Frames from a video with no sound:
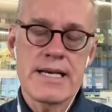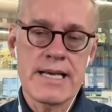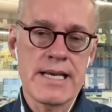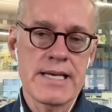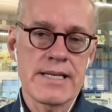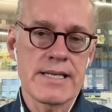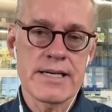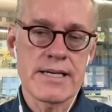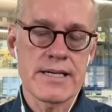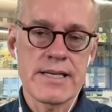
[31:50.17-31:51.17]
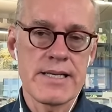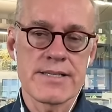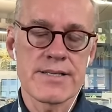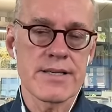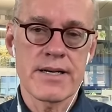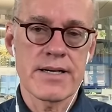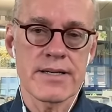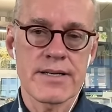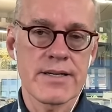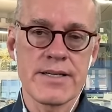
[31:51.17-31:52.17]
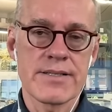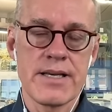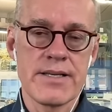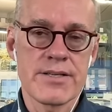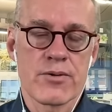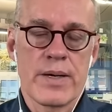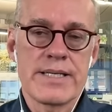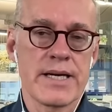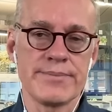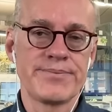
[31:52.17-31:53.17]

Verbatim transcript: and uh, it's, uh, it's it's a great time.